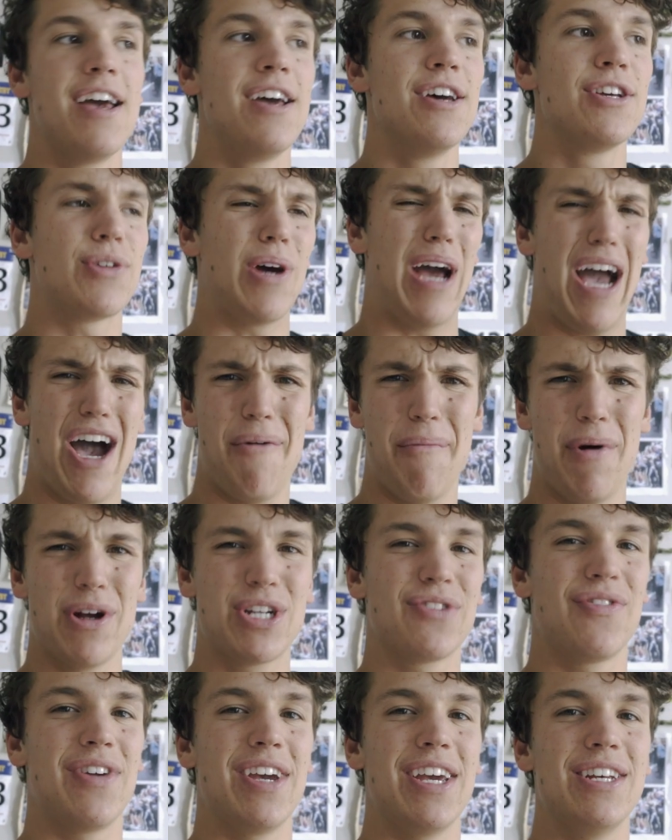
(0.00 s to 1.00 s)
So how
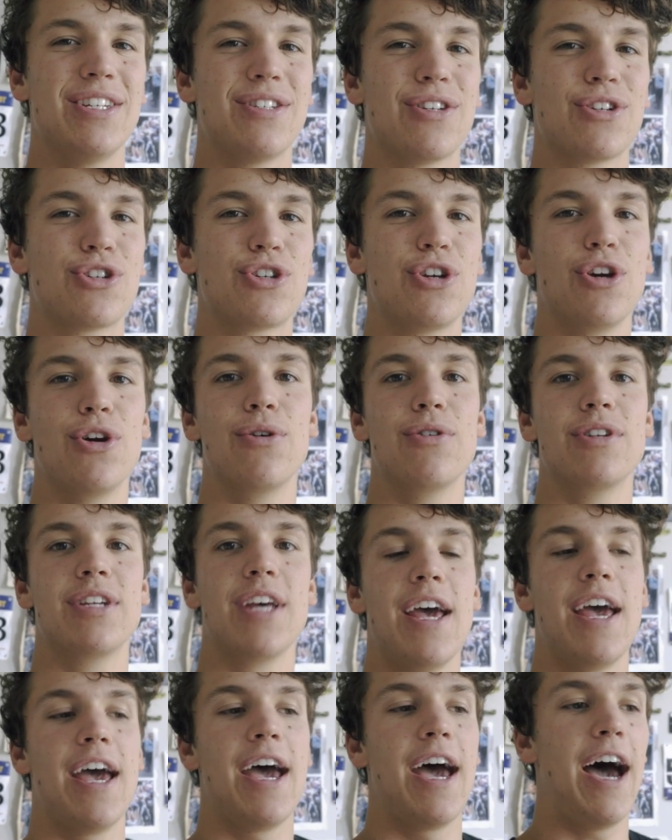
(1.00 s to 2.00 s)
much of it is the shoes?
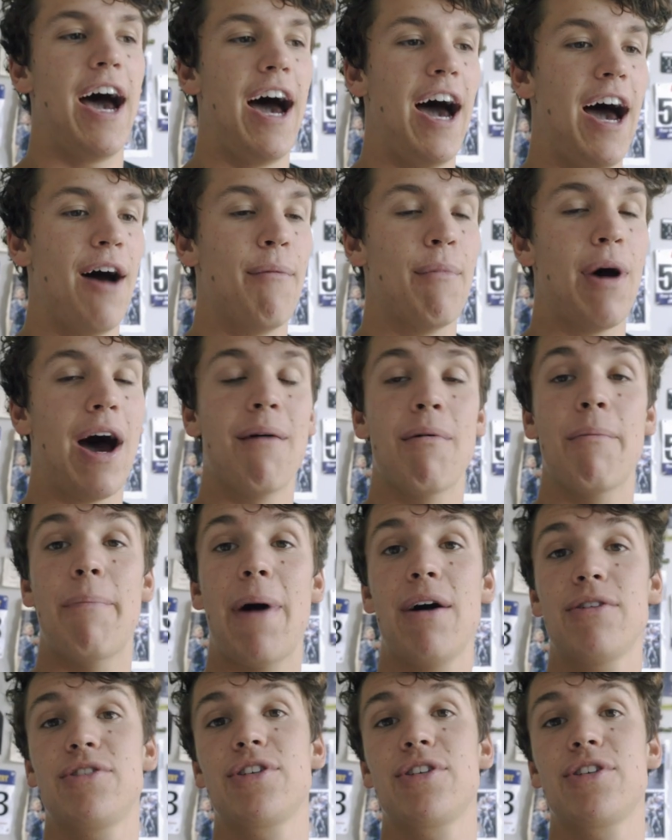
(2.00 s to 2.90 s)
I'm about